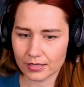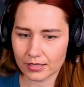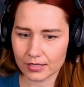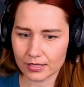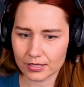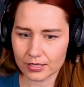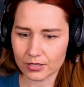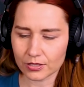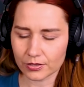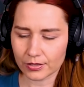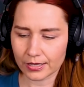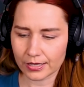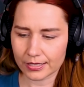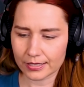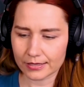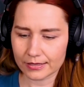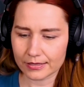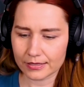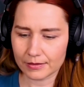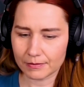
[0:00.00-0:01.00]

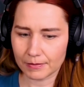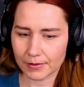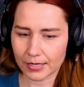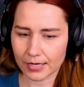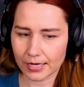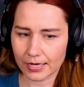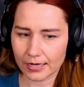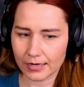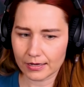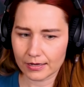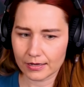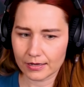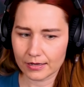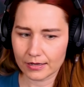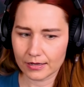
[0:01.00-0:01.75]
entranced by